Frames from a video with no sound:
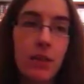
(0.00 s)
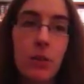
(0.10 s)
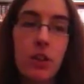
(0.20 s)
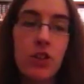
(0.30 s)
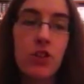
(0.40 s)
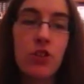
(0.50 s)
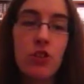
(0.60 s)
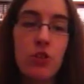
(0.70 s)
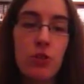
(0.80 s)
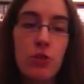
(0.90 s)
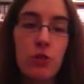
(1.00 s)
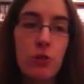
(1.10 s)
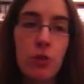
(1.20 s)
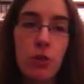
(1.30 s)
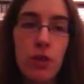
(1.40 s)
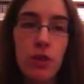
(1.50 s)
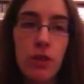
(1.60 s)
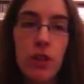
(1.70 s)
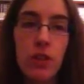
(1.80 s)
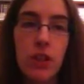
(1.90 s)
What I should just do is record the
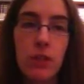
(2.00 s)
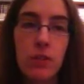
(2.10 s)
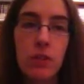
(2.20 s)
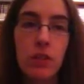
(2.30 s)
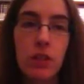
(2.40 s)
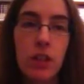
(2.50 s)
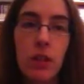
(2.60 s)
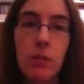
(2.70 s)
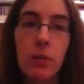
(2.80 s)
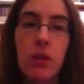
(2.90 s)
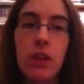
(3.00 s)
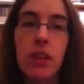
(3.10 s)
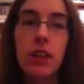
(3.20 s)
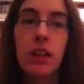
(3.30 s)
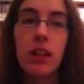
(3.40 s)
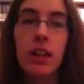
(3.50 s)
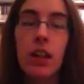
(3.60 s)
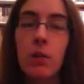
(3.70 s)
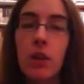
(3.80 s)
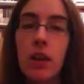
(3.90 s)
video and then upload it.
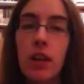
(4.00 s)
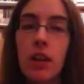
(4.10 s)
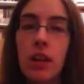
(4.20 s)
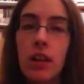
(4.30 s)
That way,